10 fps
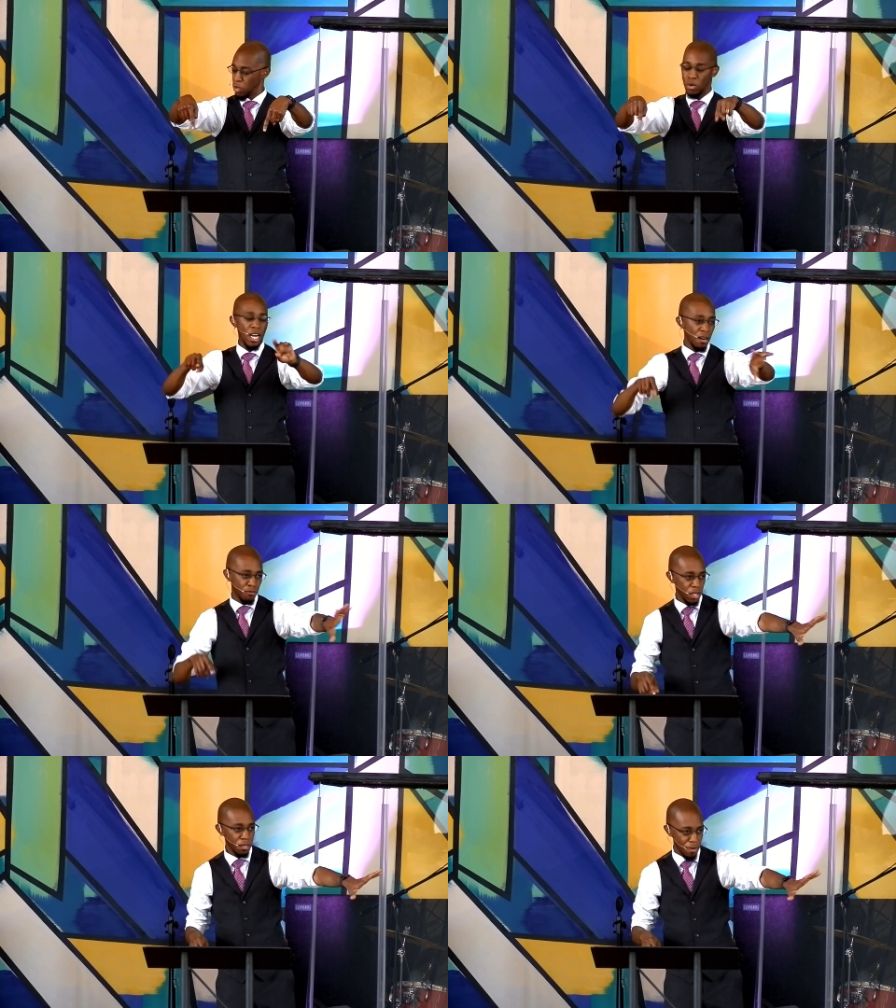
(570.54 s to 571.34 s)
When
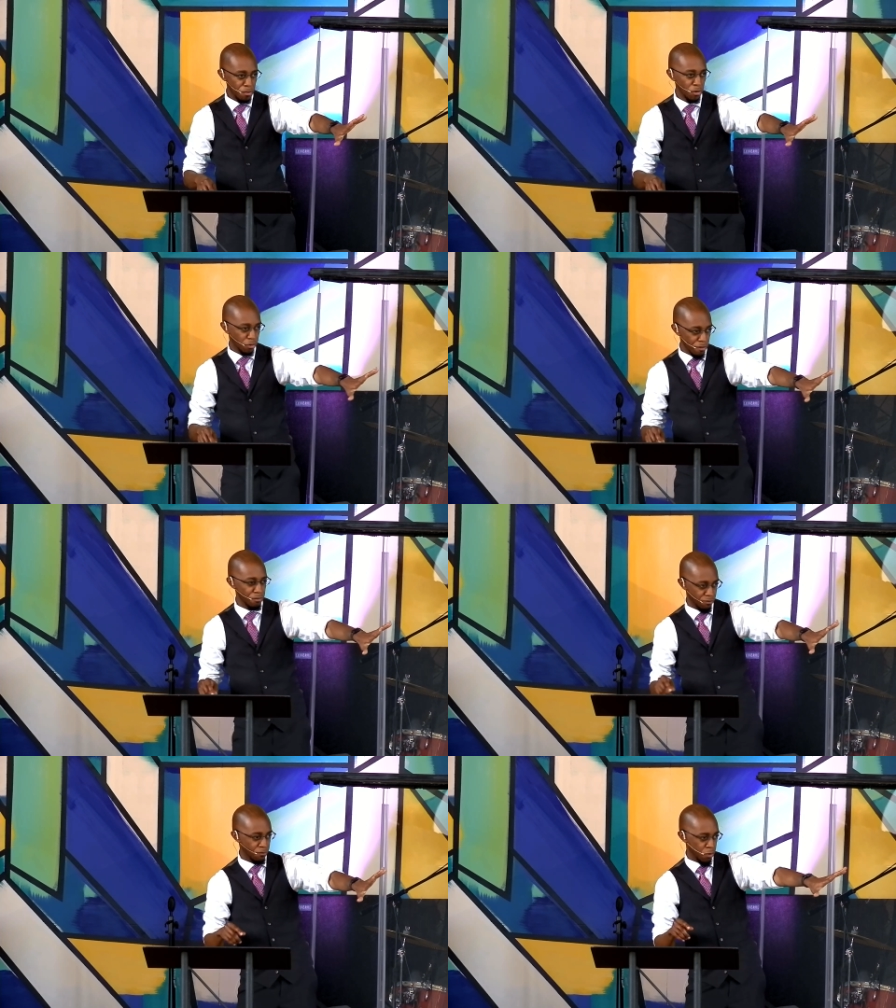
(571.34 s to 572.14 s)
God freed the people
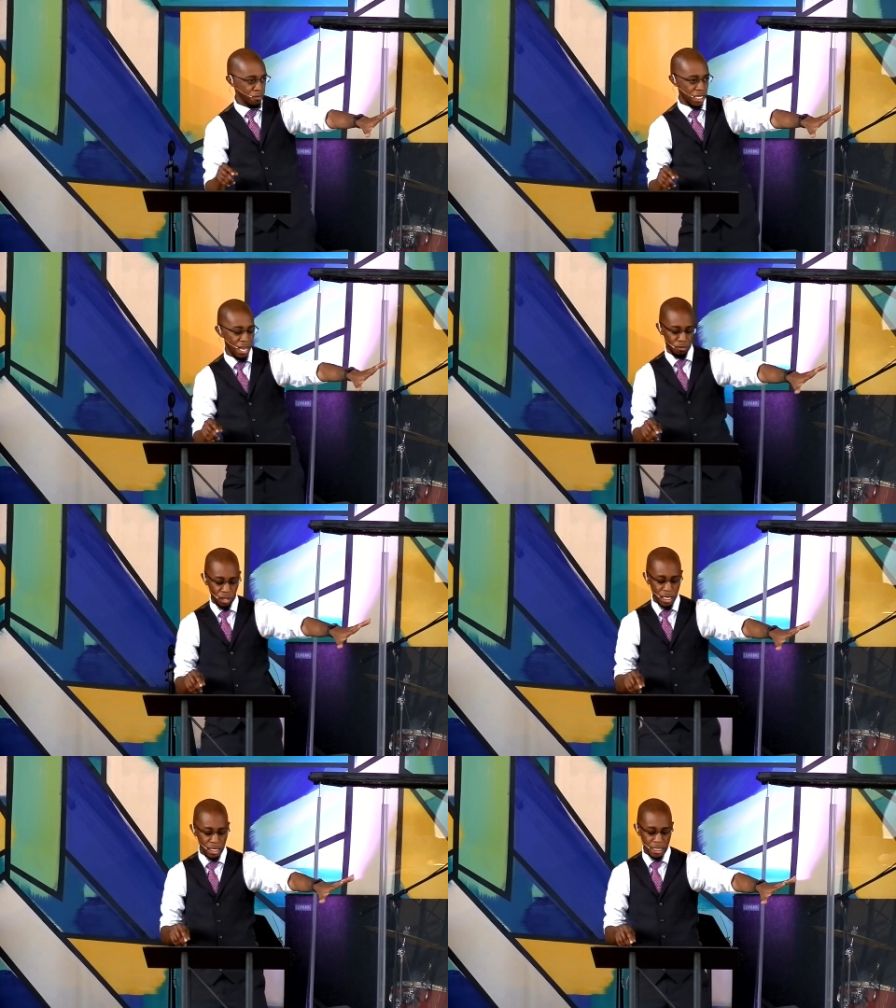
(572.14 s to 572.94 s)
from, from
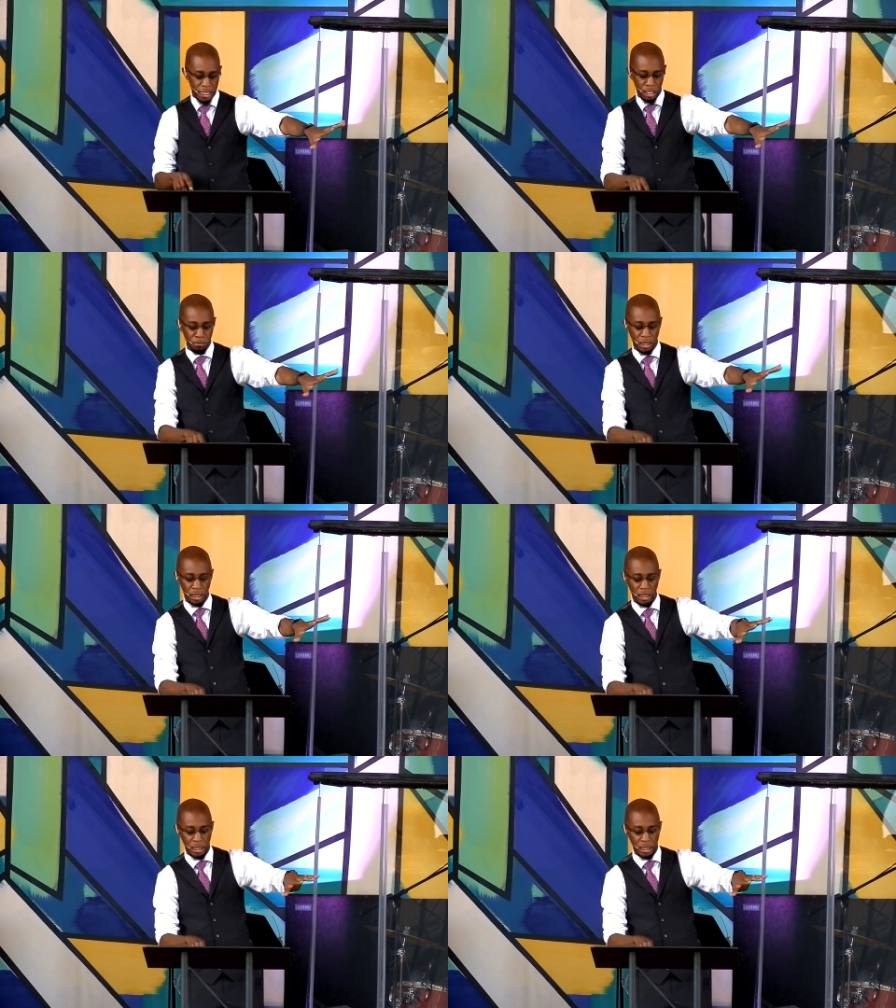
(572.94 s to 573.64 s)
slavery in Egypt,